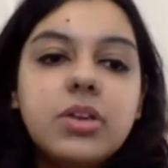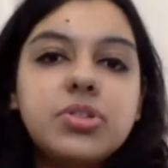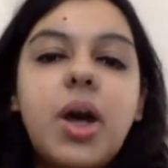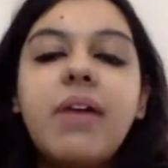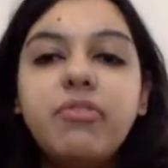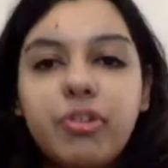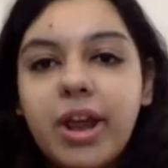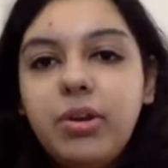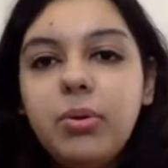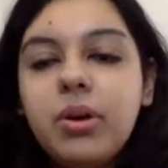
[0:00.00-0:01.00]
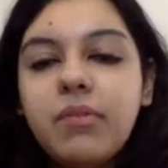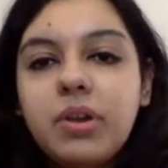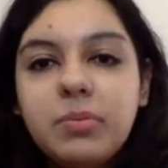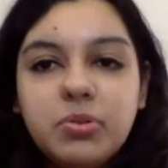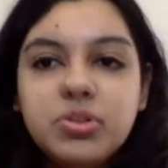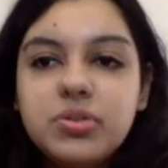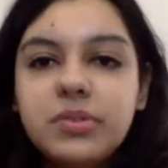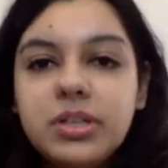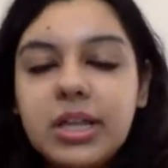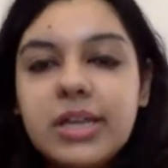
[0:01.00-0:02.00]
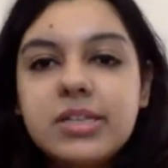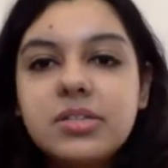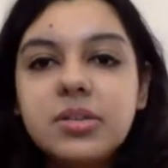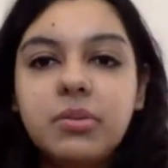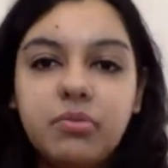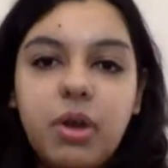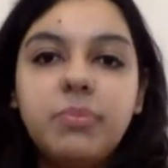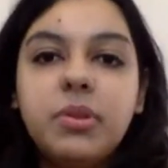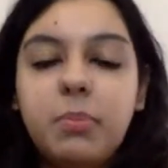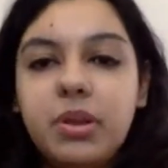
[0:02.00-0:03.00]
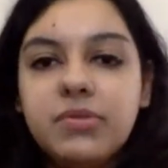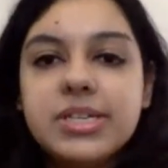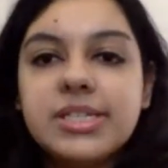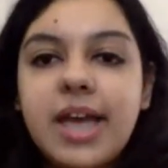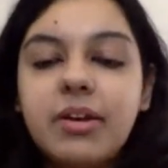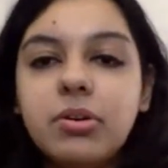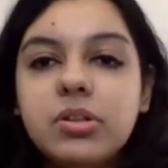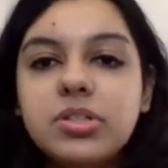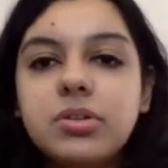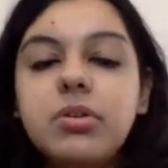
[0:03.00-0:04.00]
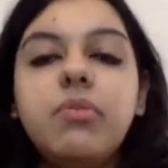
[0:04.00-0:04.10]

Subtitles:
So I've tried to cover most of the things from the previous Act also,